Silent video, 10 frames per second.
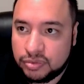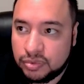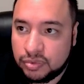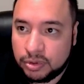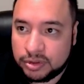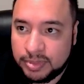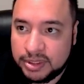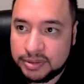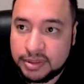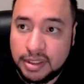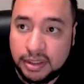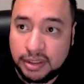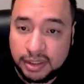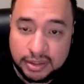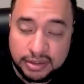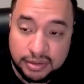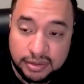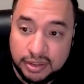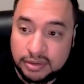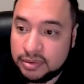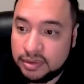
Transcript: Google Workspace in case you need to.